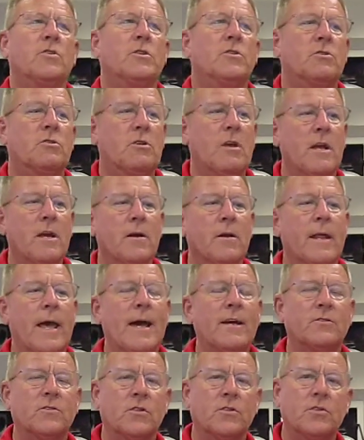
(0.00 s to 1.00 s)
is geared
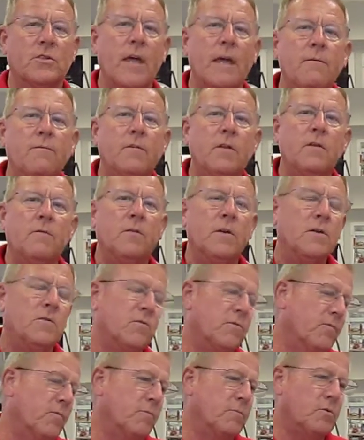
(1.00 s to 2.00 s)
as a safety
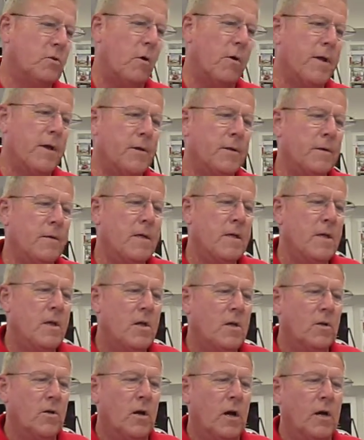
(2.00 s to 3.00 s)
feature from Toyota,
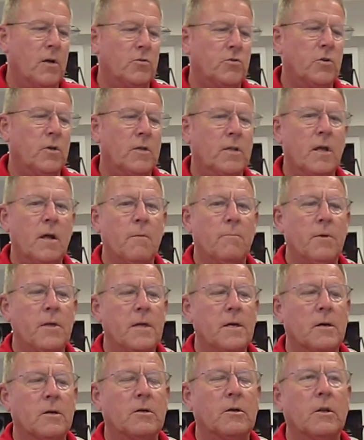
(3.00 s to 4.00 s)
should there
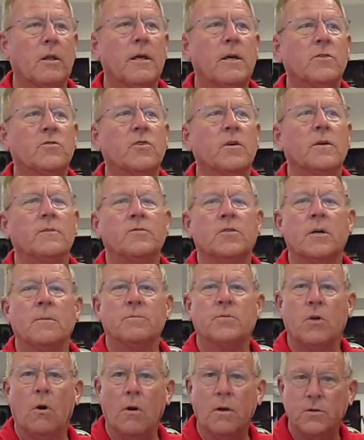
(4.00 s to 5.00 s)
be a collision of
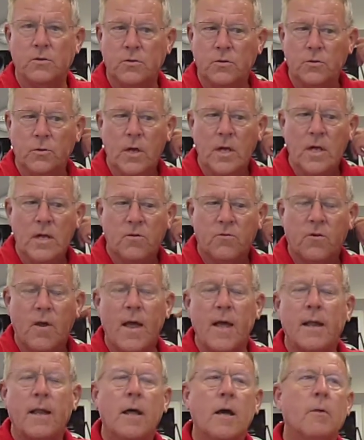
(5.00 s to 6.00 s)
some sort, to
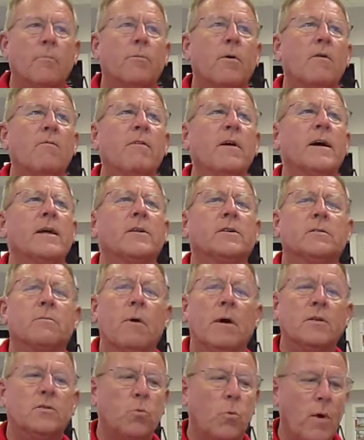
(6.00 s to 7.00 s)
try and help prevent as
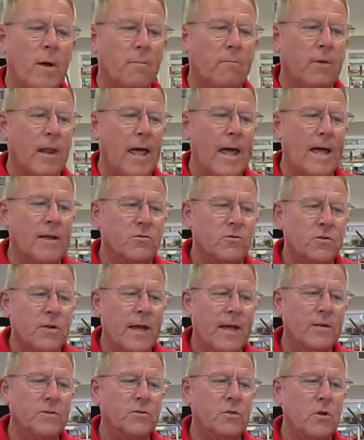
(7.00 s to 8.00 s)
much whiplash
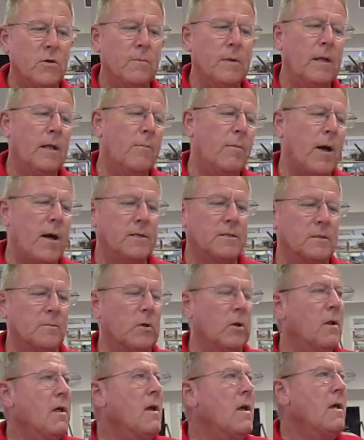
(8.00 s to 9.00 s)
as humanly
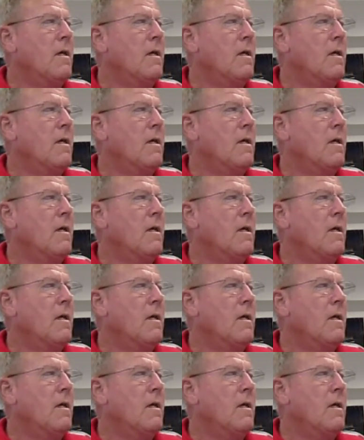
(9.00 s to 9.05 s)
possible.